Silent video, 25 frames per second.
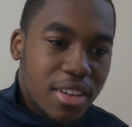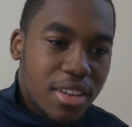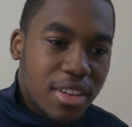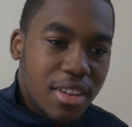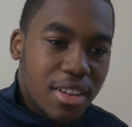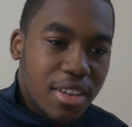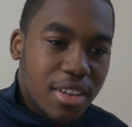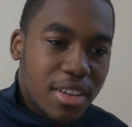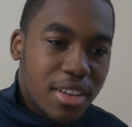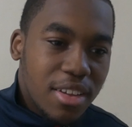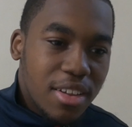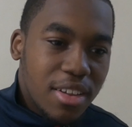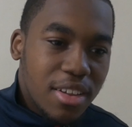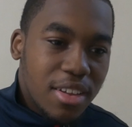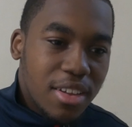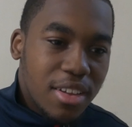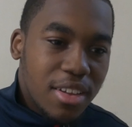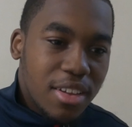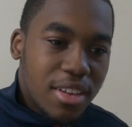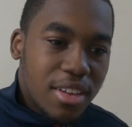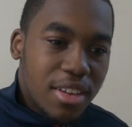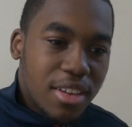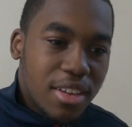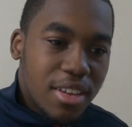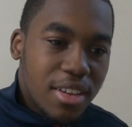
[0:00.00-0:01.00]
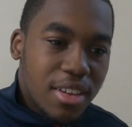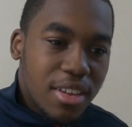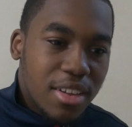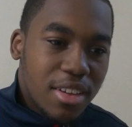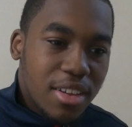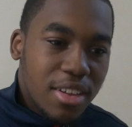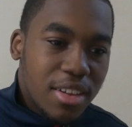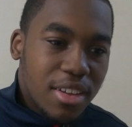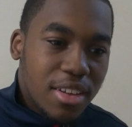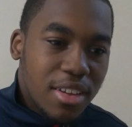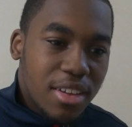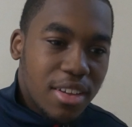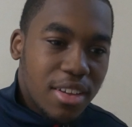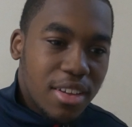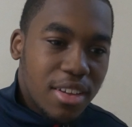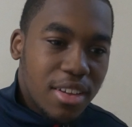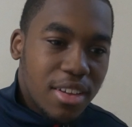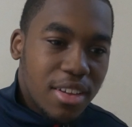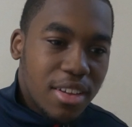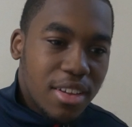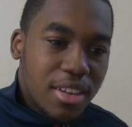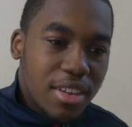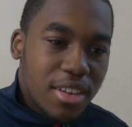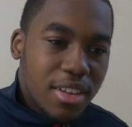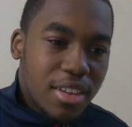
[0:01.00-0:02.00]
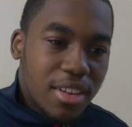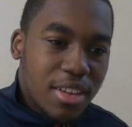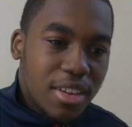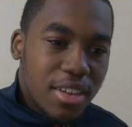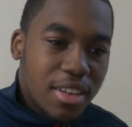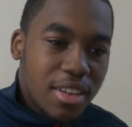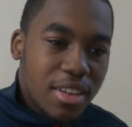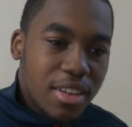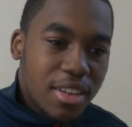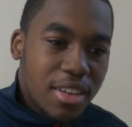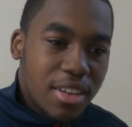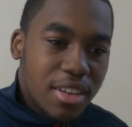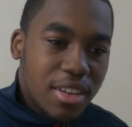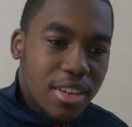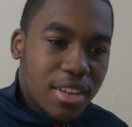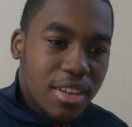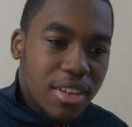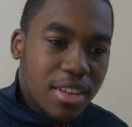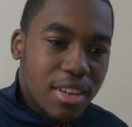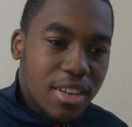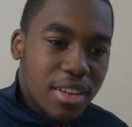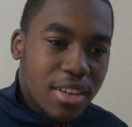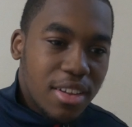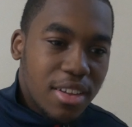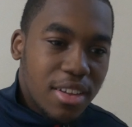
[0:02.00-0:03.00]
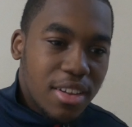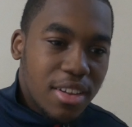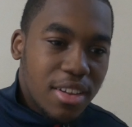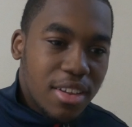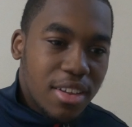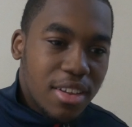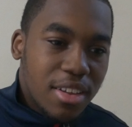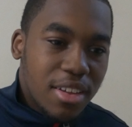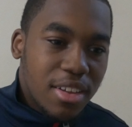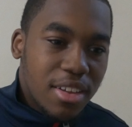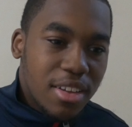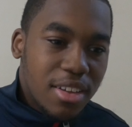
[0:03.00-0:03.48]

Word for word: It was at this moment he knew. He fucked up.